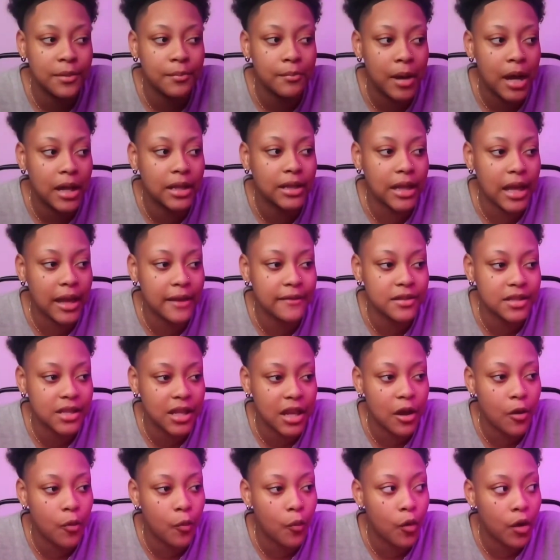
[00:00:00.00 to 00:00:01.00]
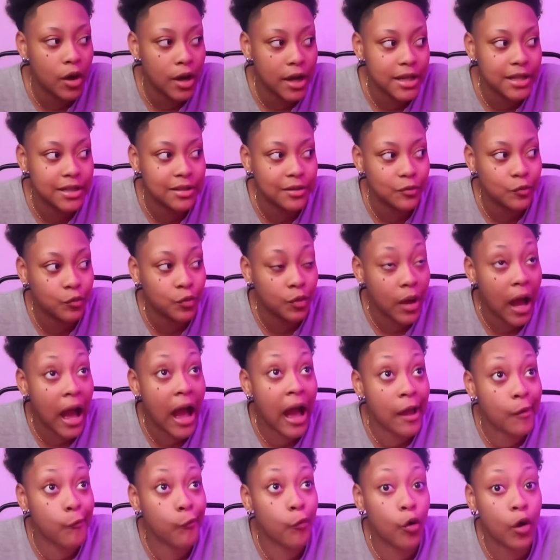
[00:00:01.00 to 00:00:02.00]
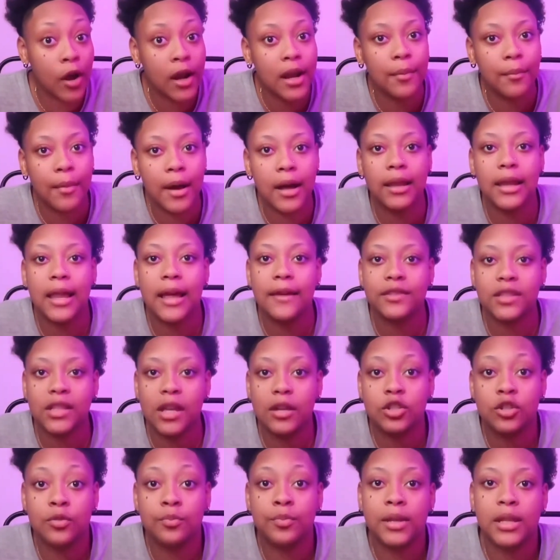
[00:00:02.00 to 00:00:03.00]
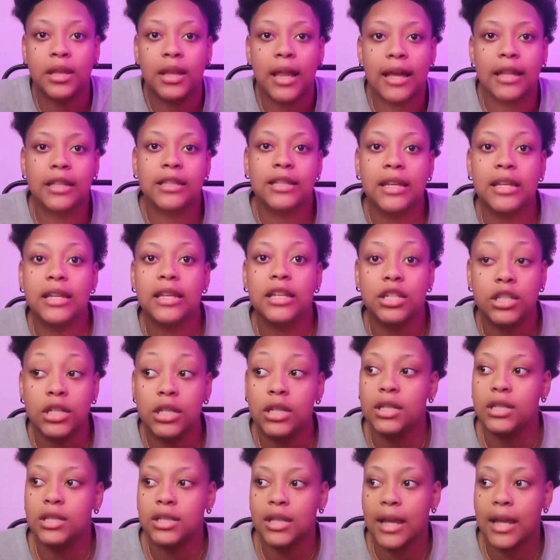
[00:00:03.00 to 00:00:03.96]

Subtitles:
my lifestyle I wanted my lifestyle to be like DDG's.